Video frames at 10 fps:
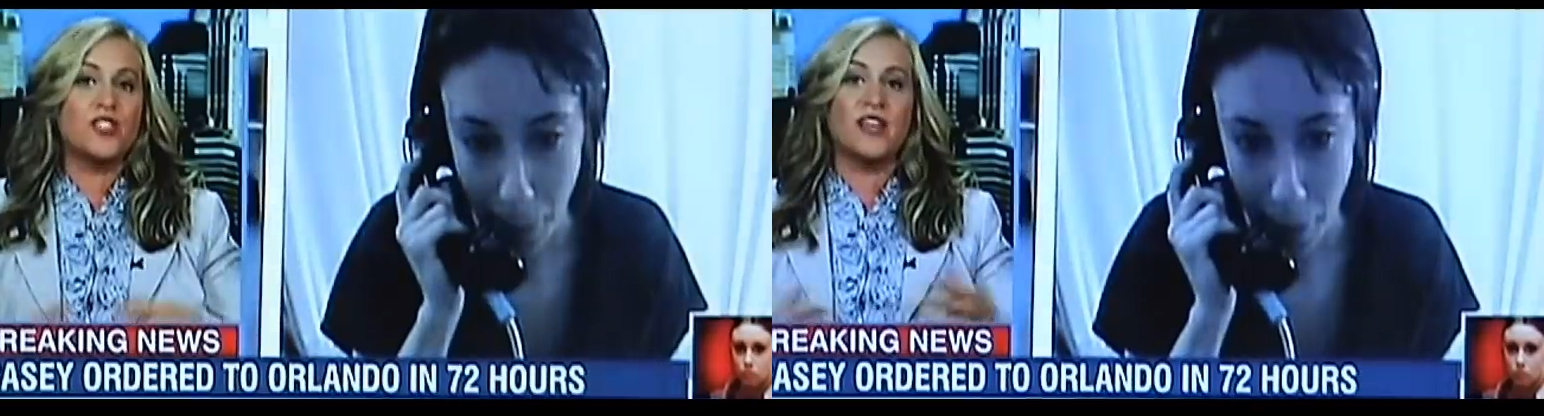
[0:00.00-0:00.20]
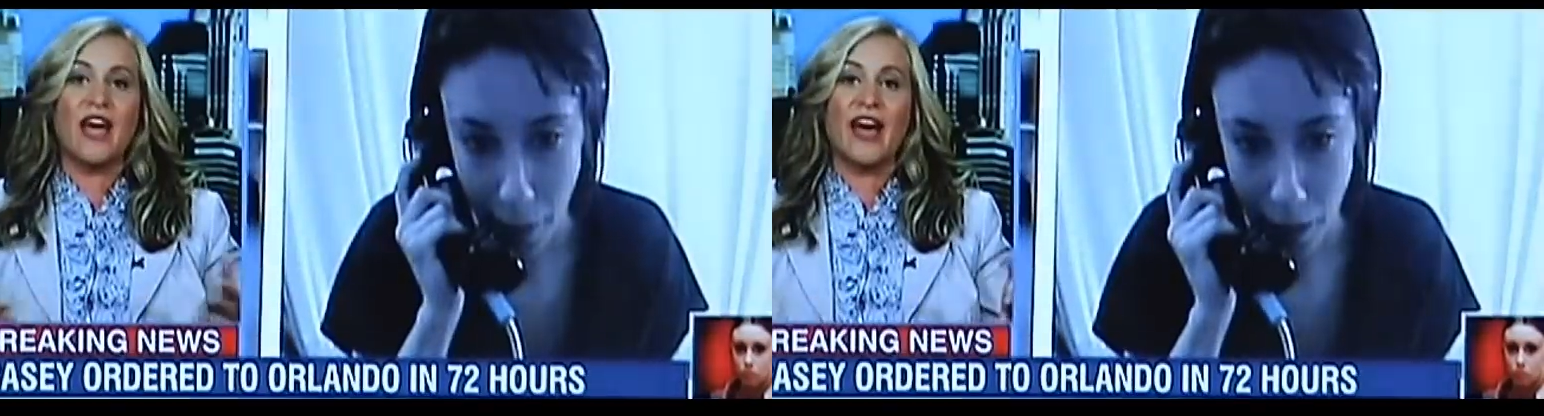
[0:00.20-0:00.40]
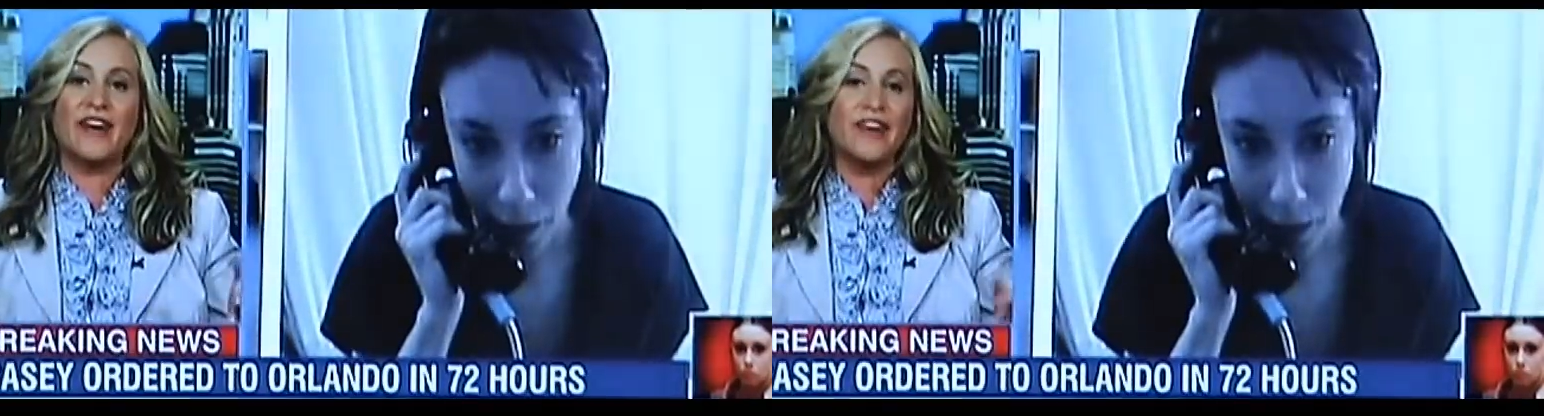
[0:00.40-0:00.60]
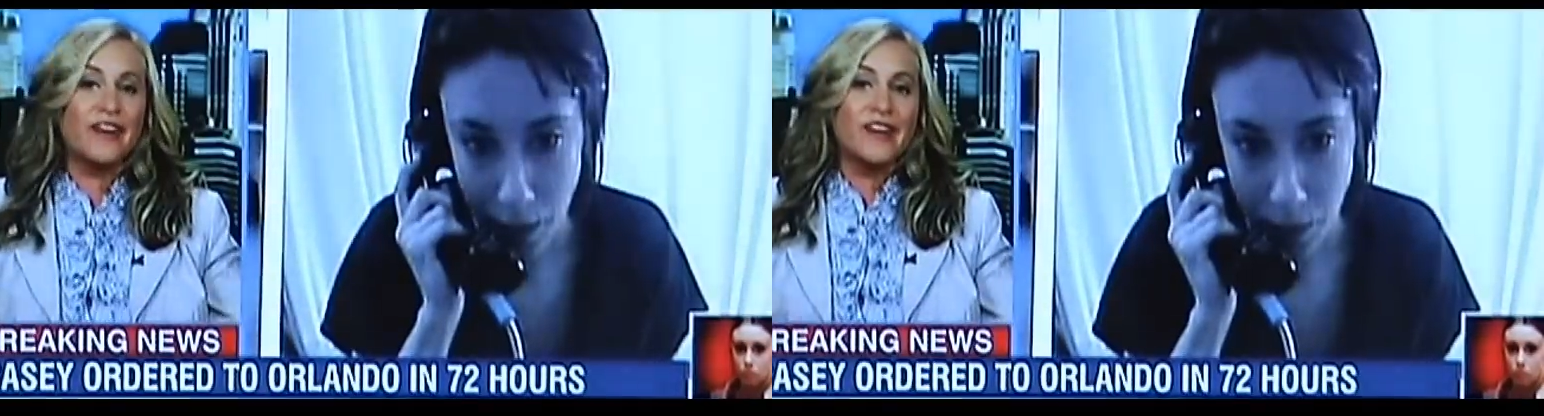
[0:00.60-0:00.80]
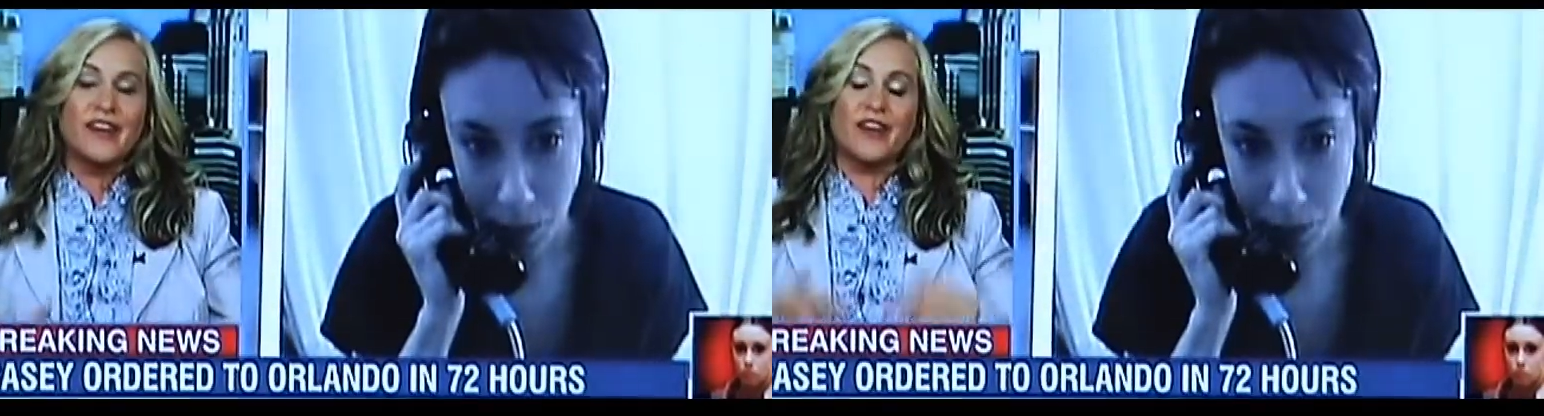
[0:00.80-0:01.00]
Speaker 1: had had
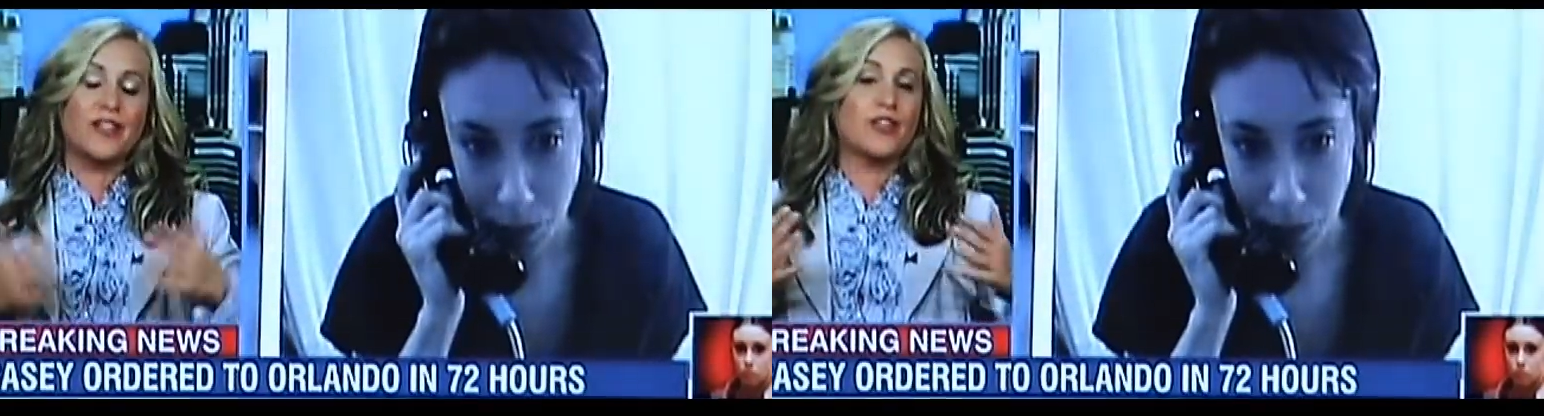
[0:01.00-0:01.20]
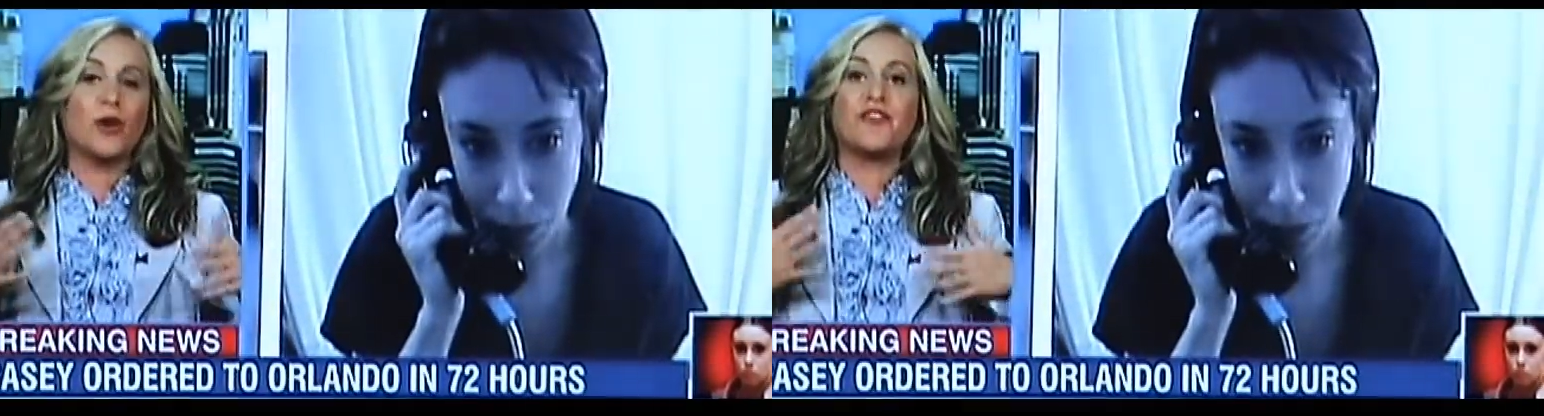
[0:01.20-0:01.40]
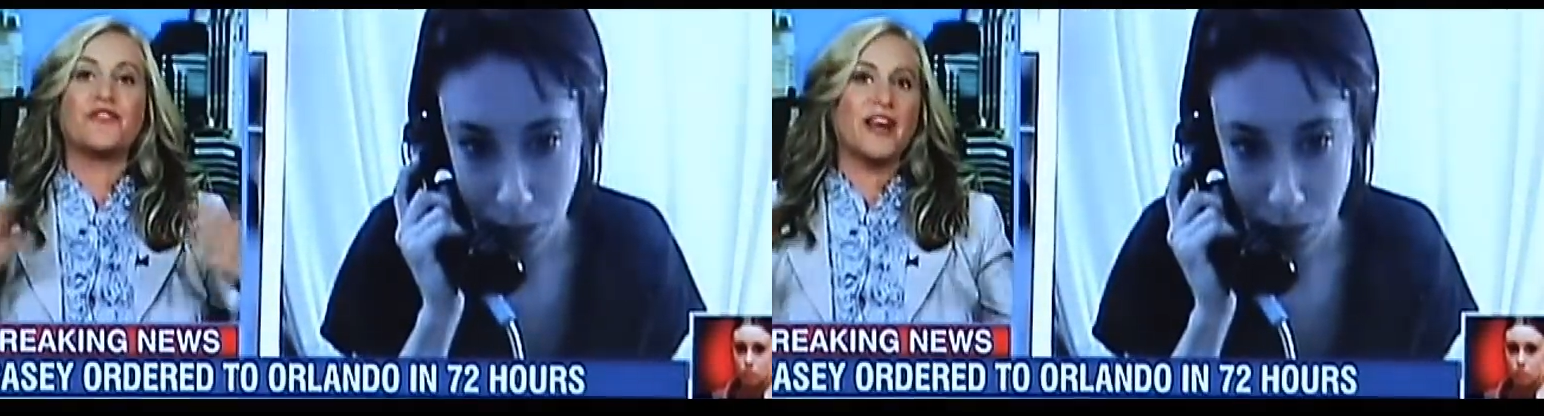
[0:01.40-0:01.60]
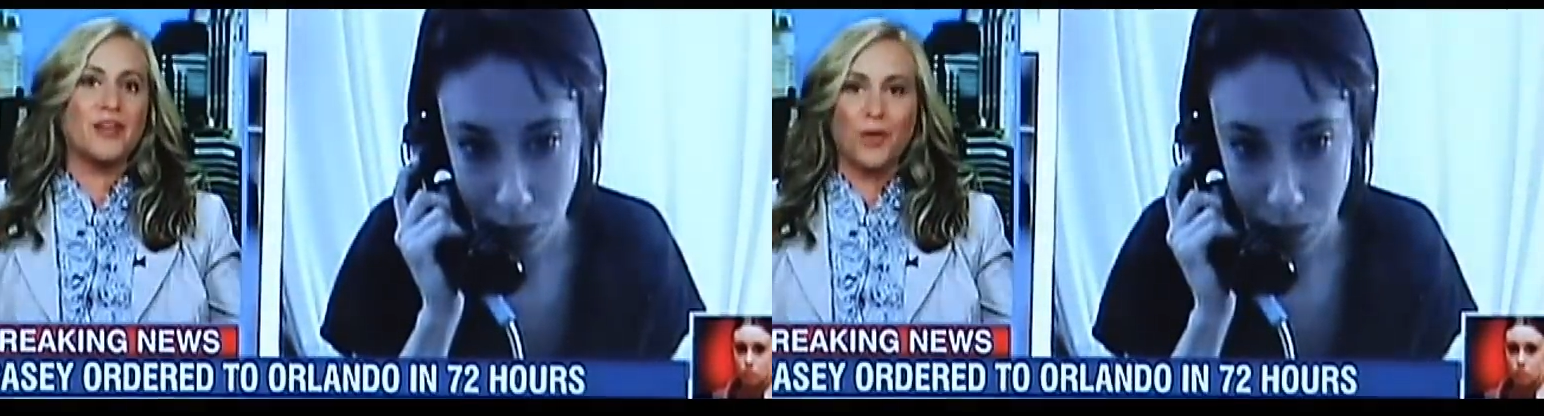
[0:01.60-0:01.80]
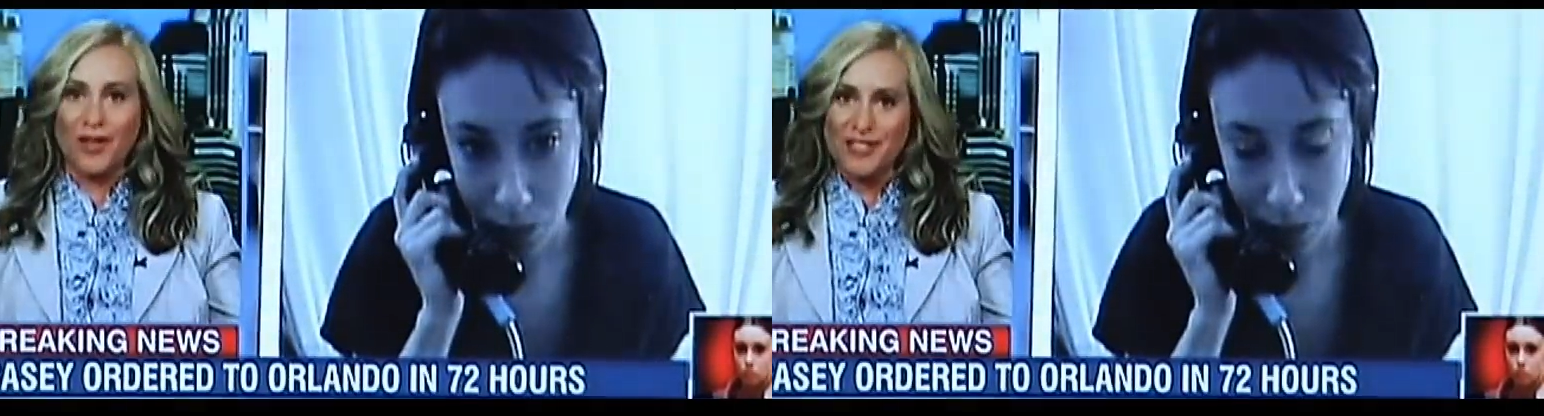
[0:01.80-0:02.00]
you know, a fight
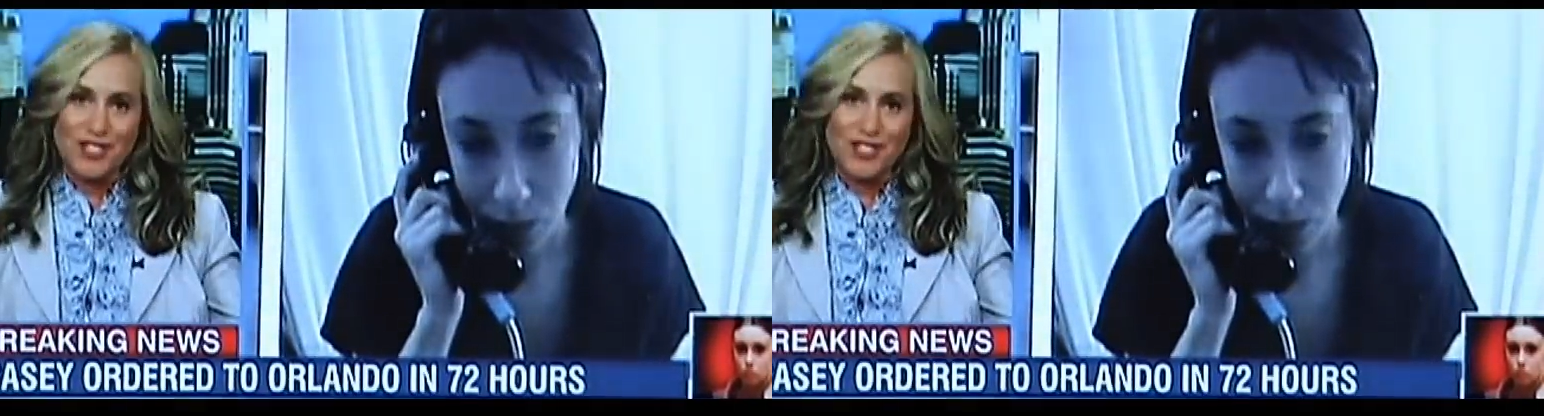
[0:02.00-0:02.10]
while in